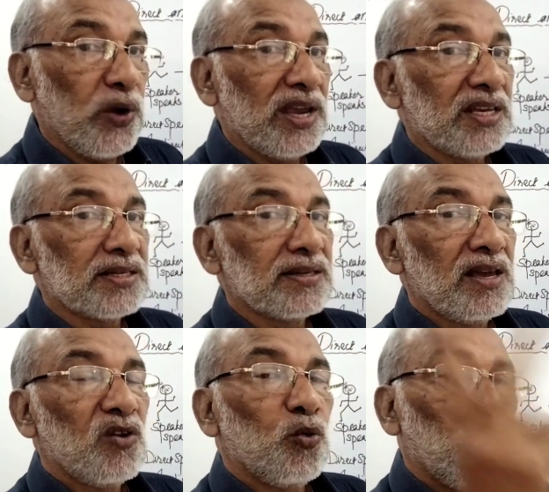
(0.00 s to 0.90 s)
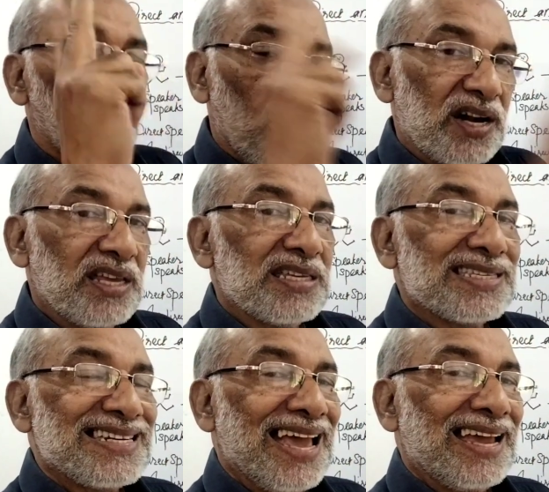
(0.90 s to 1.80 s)
ways. One
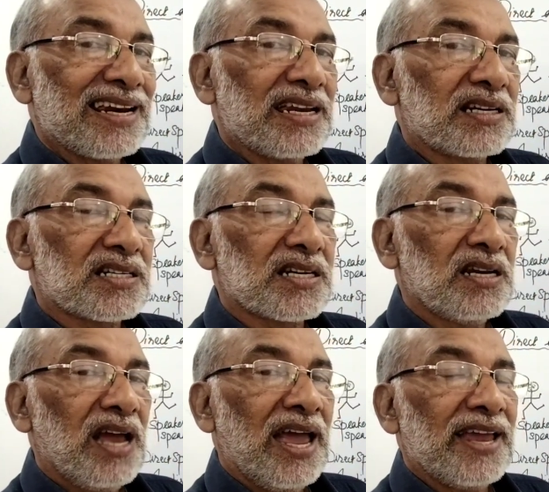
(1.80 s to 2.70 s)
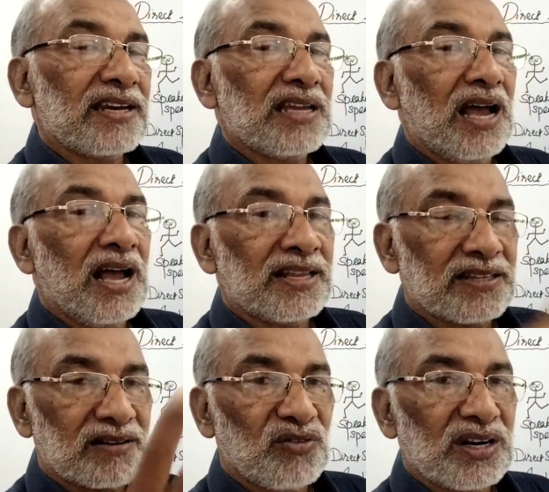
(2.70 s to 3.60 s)
is direct and the
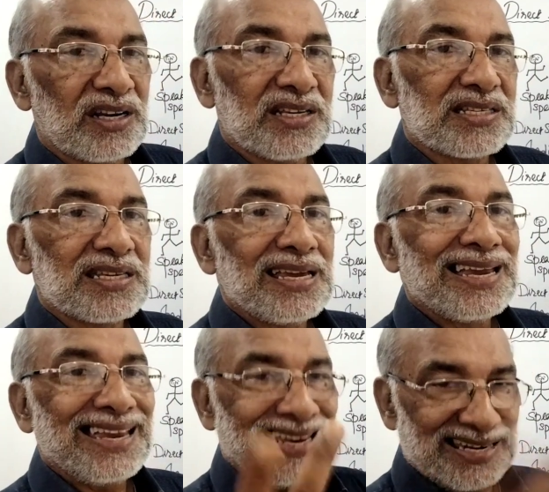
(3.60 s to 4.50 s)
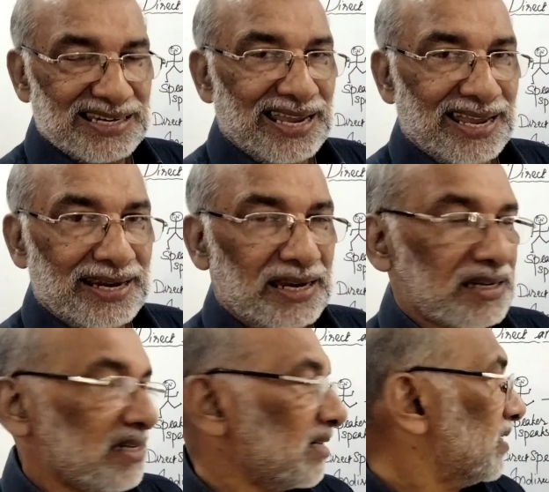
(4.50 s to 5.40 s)
other one is
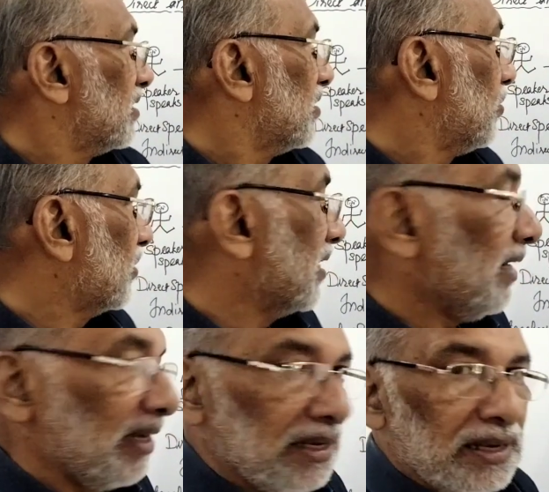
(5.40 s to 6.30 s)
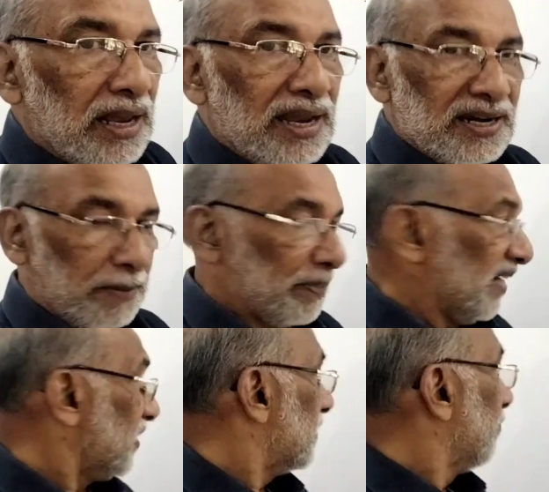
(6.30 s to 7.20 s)
indirect. Okay, I
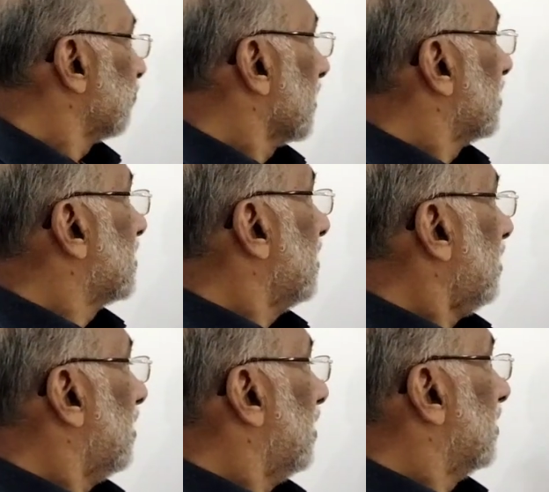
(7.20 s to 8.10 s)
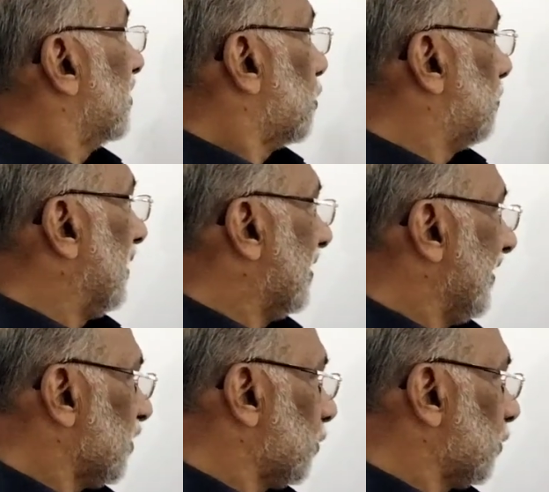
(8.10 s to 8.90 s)
repeat. See, the speaker